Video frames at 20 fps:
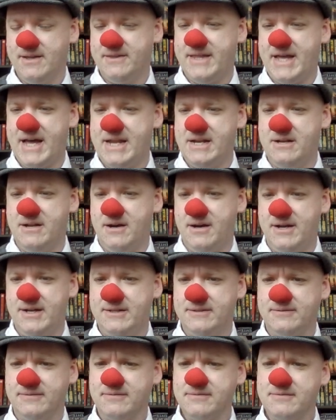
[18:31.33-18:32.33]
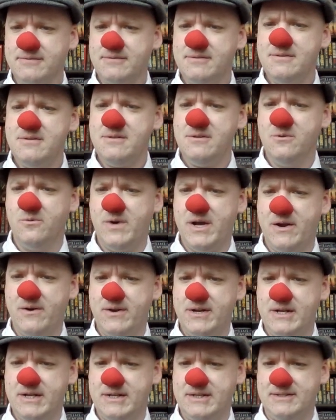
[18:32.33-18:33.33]
That night,
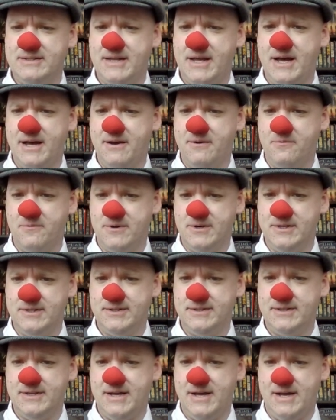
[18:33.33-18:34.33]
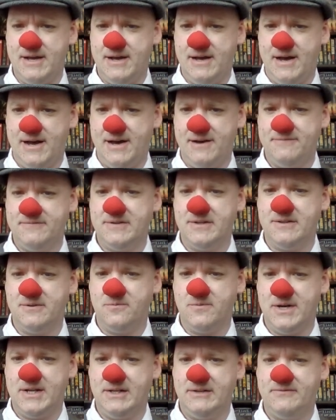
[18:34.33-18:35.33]
wearied as I was after the
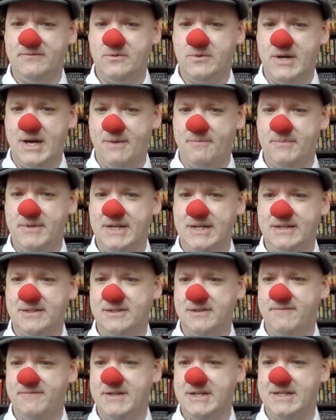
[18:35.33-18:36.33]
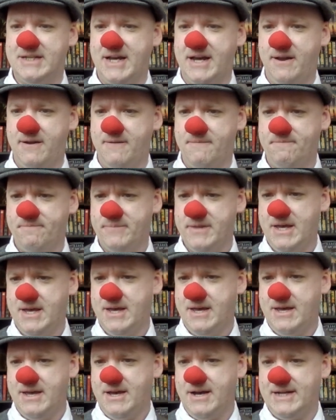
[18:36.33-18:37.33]
wonderful happenings of the day,
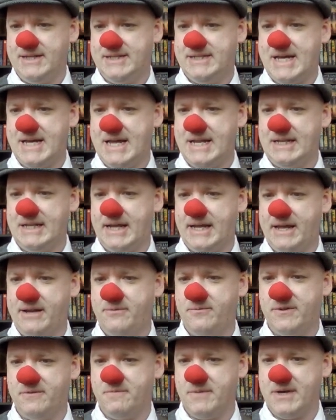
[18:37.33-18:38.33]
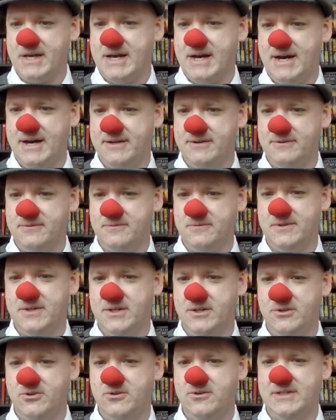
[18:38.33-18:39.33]
I sat late with McArdle,
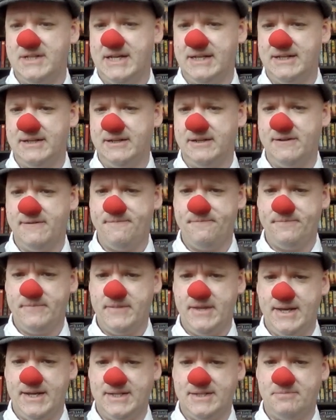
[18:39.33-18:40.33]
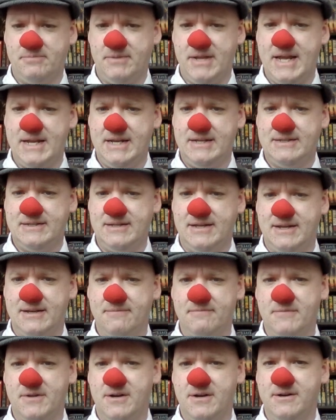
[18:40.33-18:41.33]
the news editor, explaining to
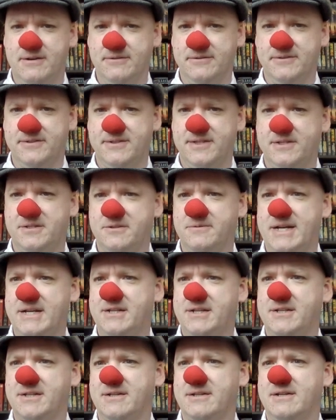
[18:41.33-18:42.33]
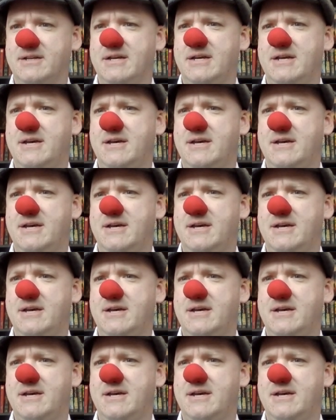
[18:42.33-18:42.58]
him the whole situation,